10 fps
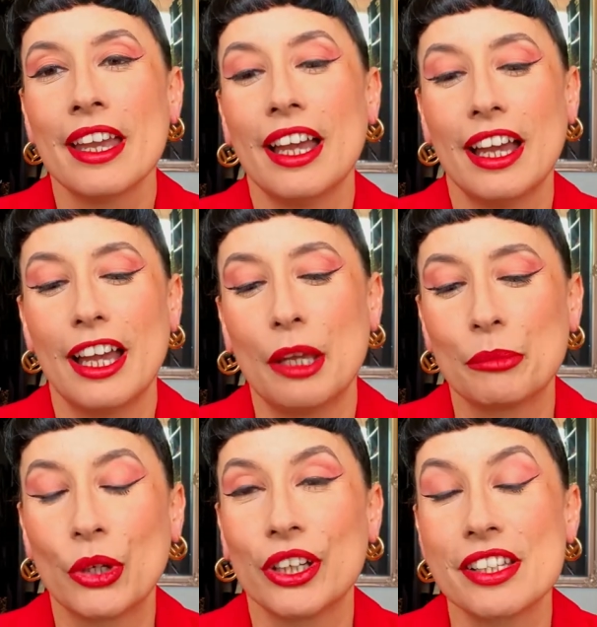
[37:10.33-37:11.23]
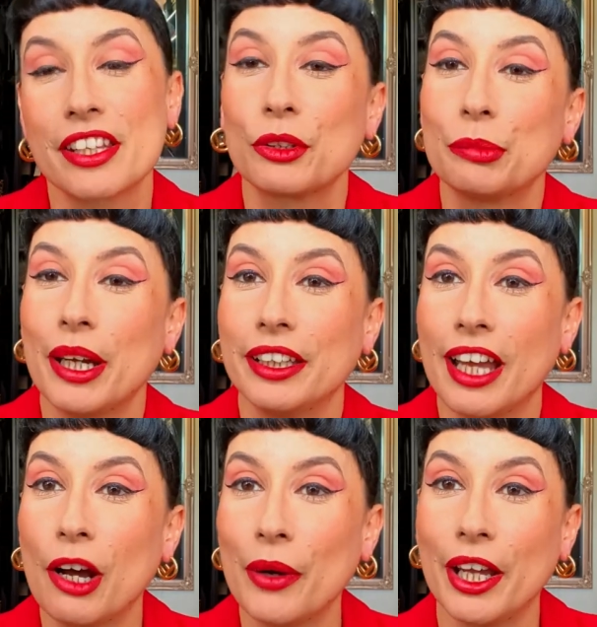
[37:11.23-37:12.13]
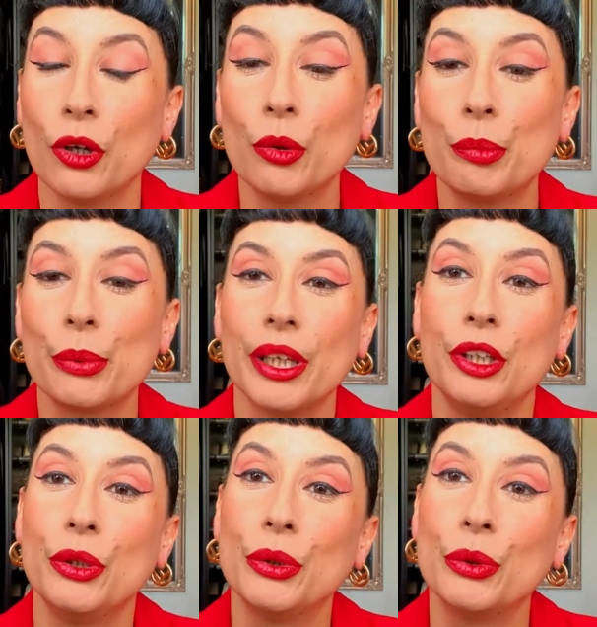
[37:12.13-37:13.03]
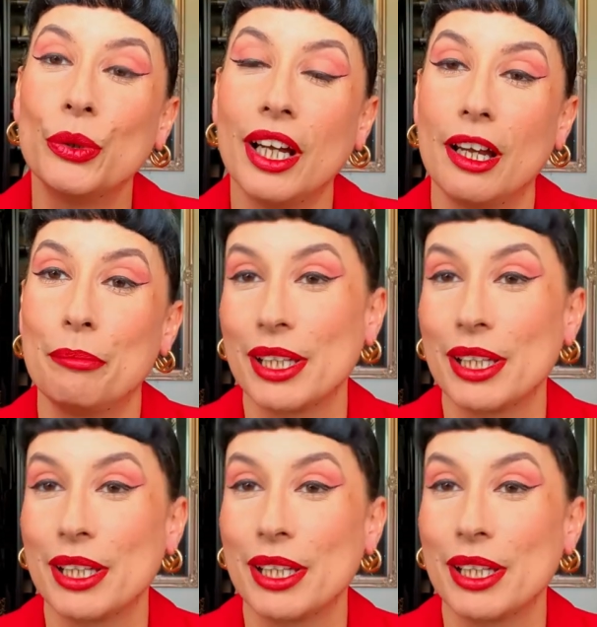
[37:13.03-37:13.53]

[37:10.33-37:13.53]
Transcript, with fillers: I'm gonna say goodbye now I hope you uh,